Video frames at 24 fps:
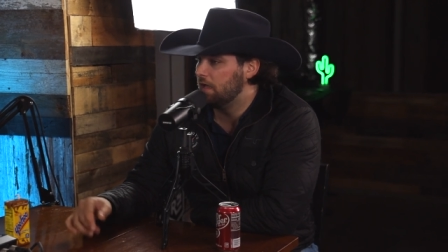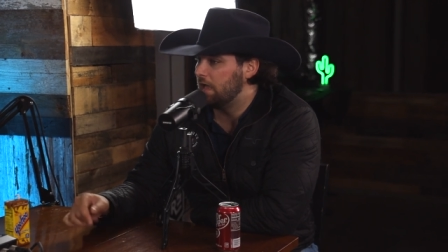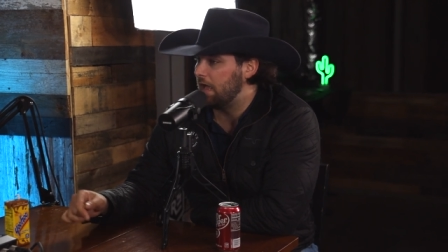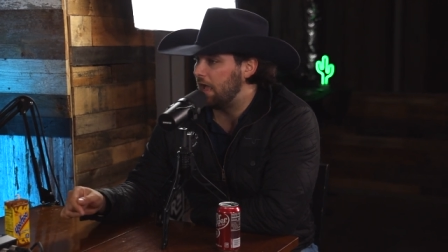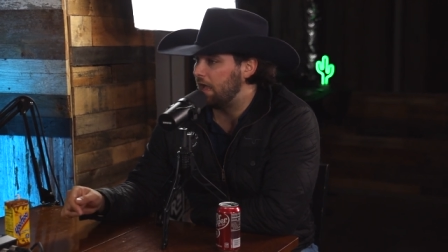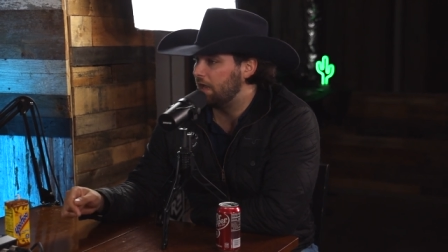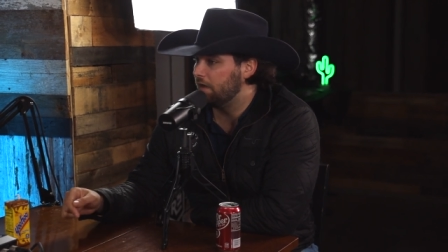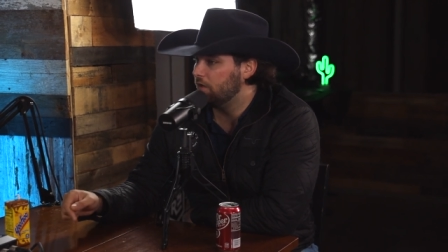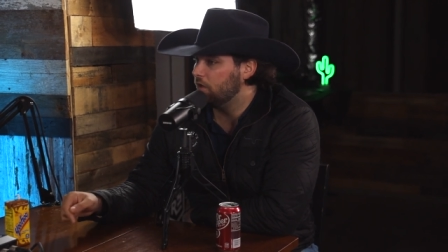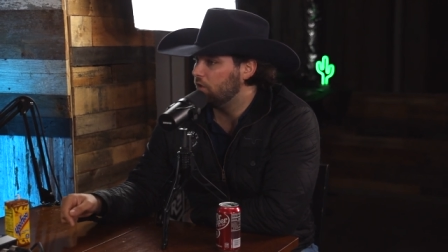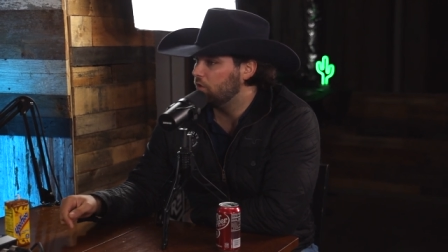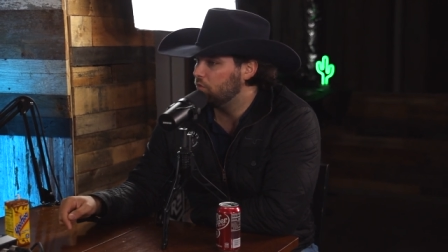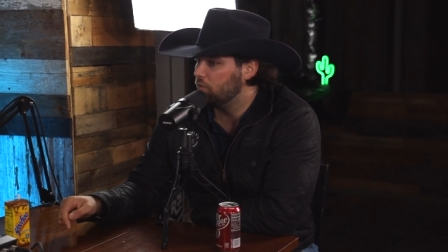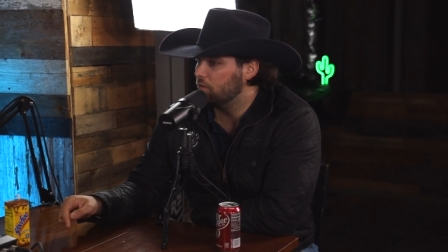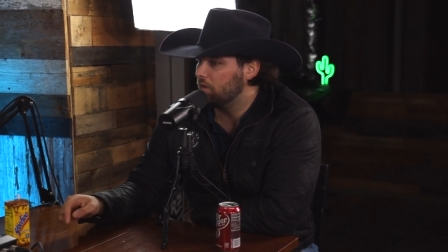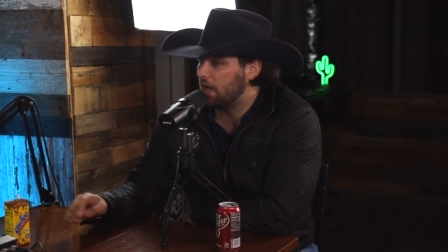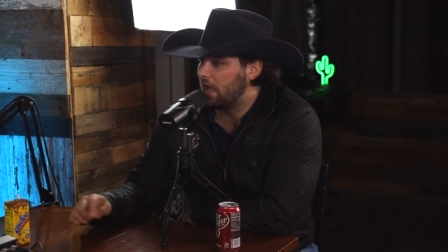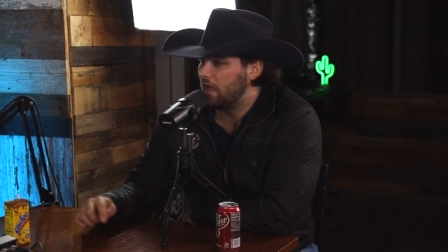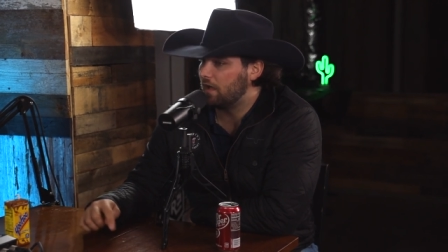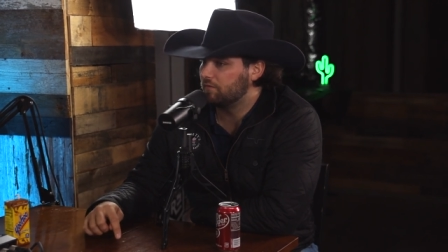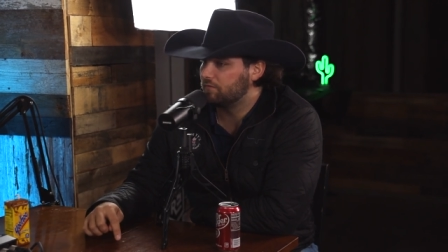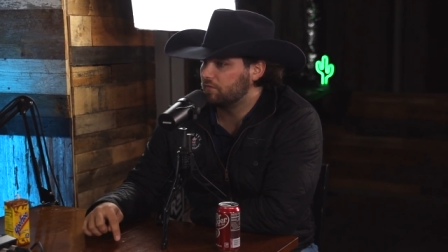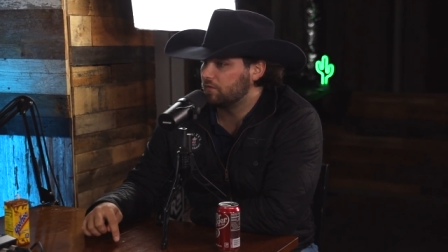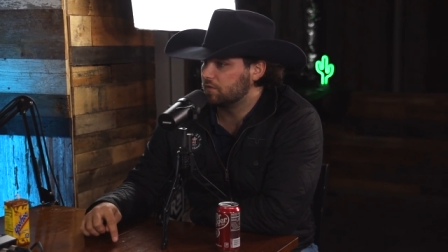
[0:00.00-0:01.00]
I know when
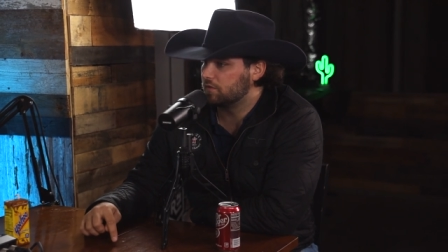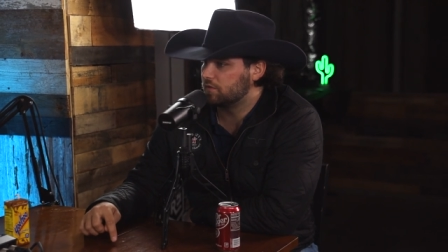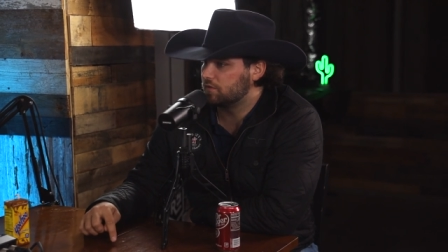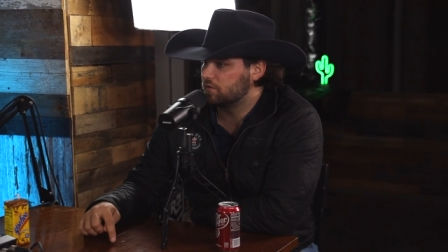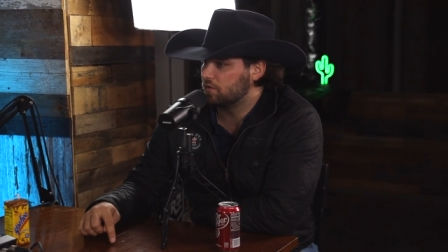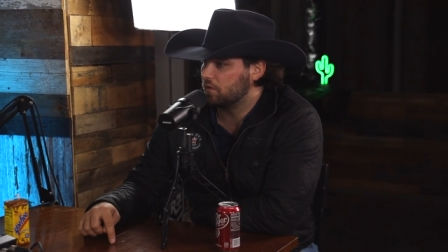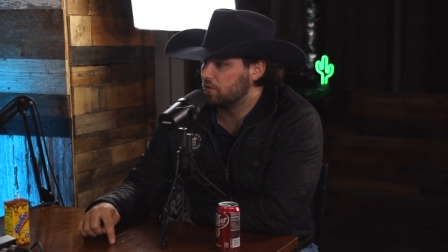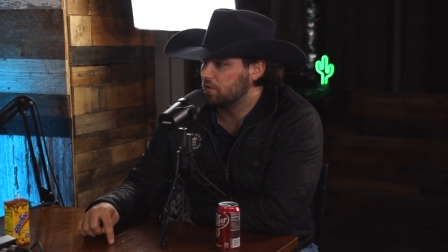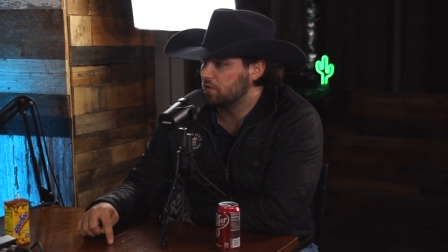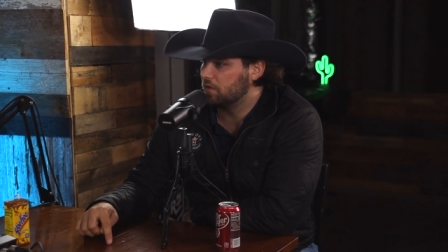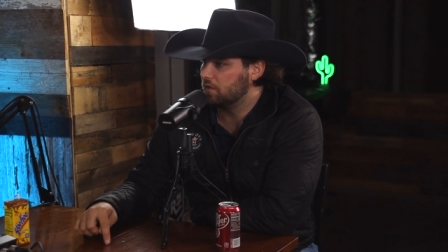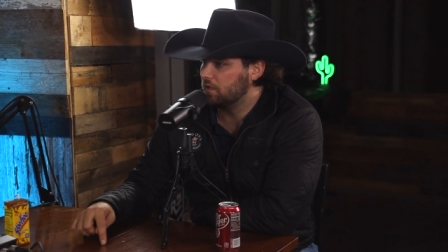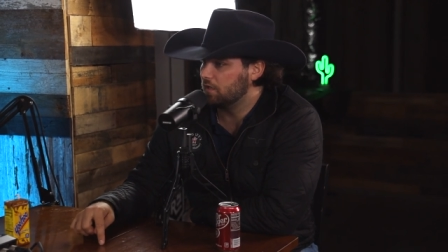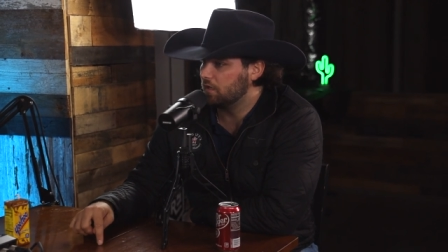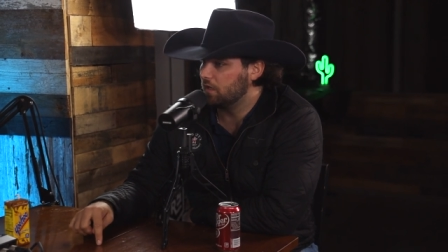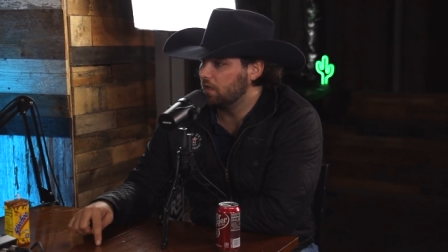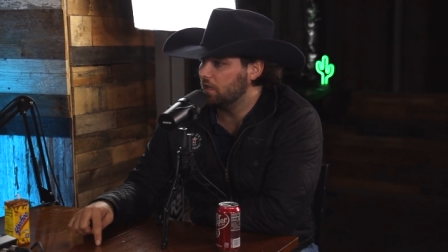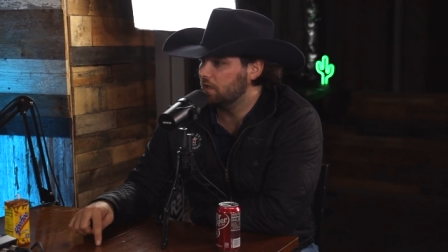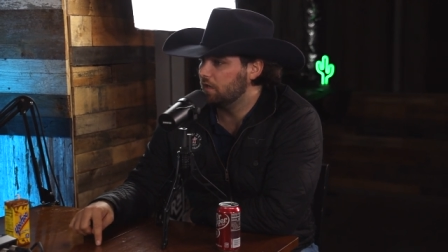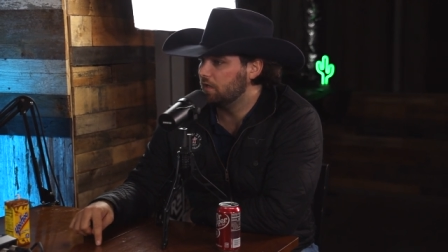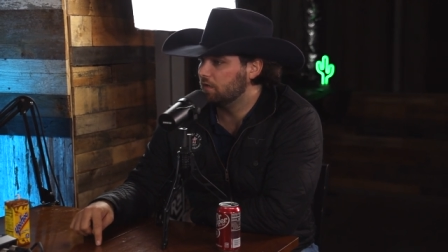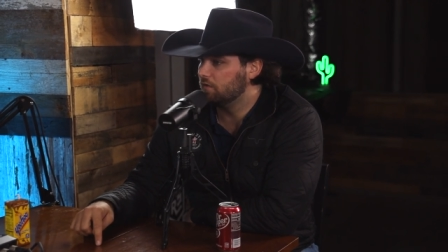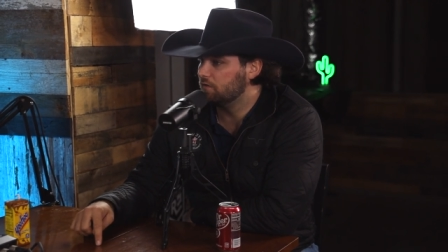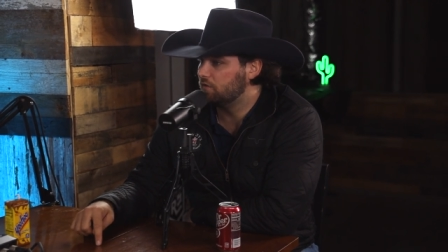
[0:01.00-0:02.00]
I first started to
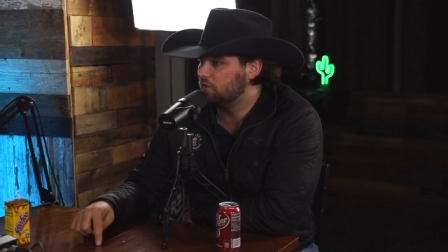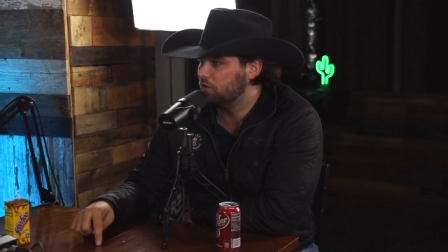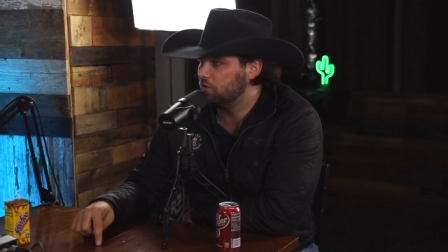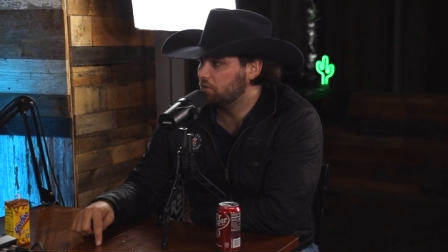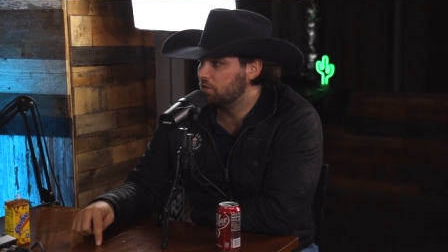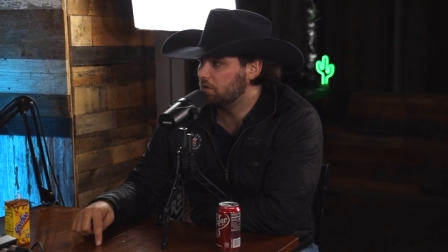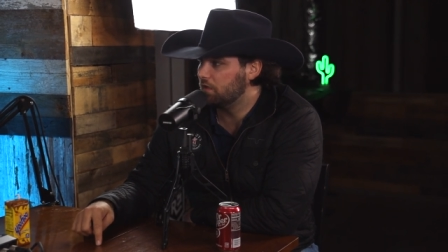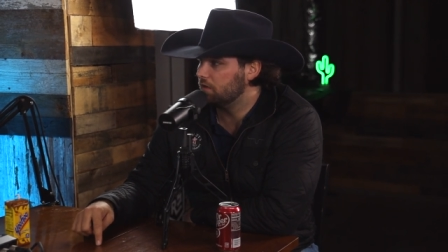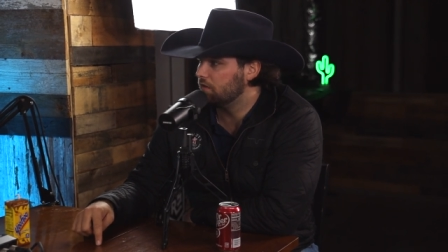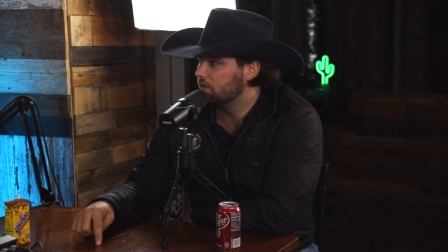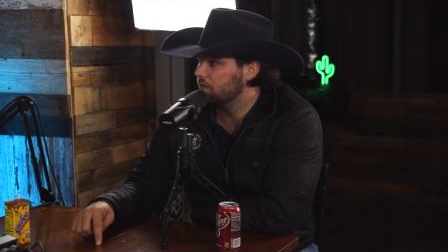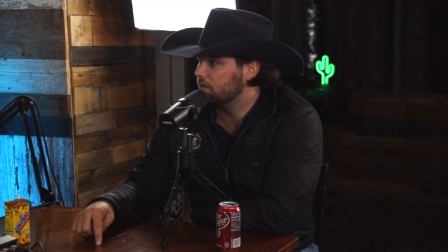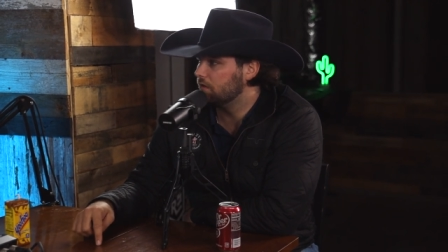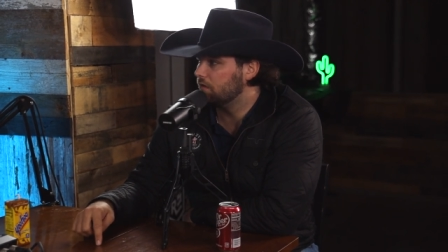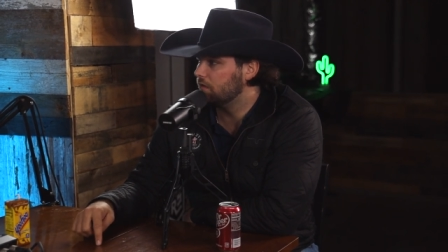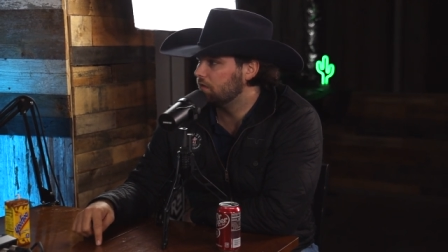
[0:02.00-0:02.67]
get into it,